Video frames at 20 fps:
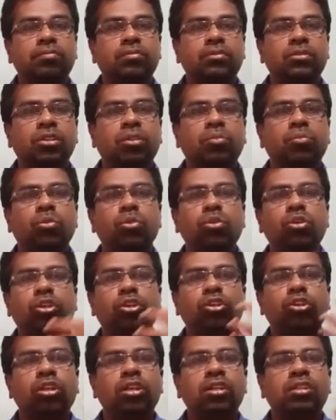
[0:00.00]
The more
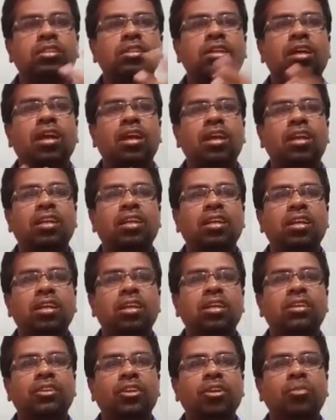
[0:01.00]
you listen,
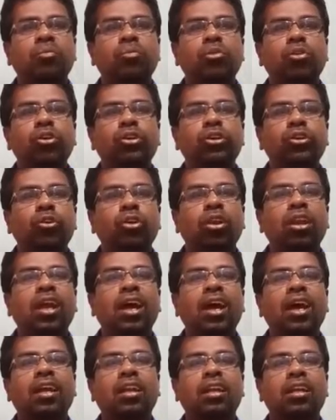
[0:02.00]
the more you
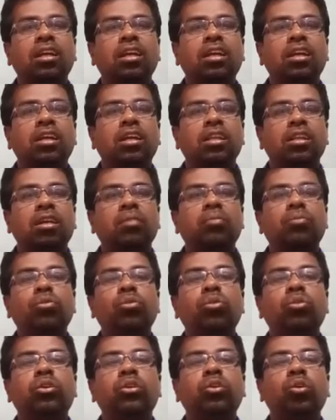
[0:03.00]
learn. The
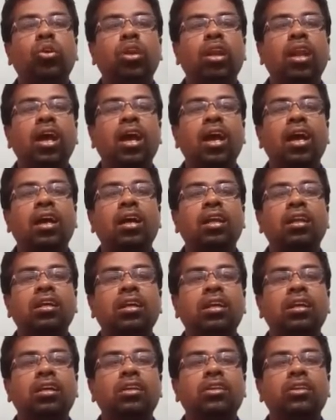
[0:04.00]
more you learn,
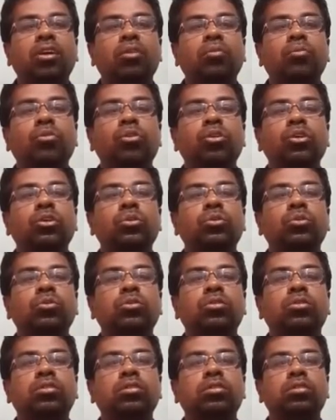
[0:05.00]
the more you
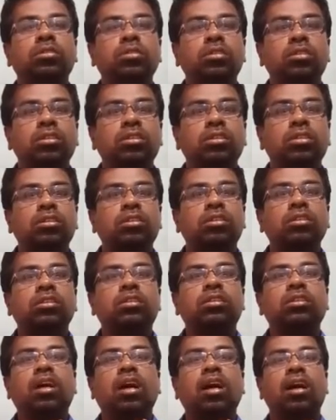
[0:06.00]

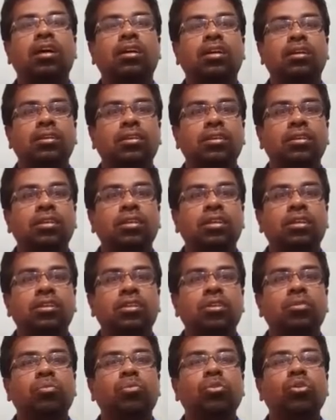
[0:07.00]
talk.
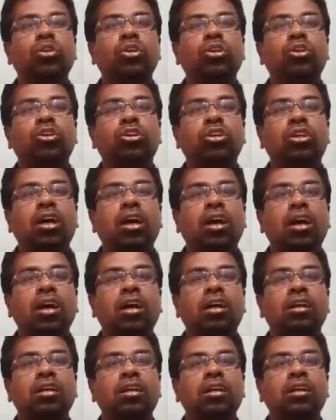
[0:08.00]
The more you
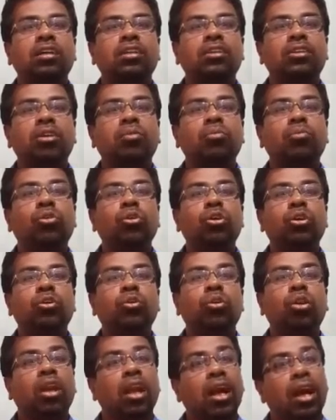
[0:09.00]
talk, the more you
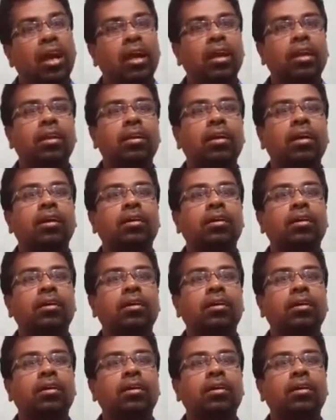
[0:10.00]
learn.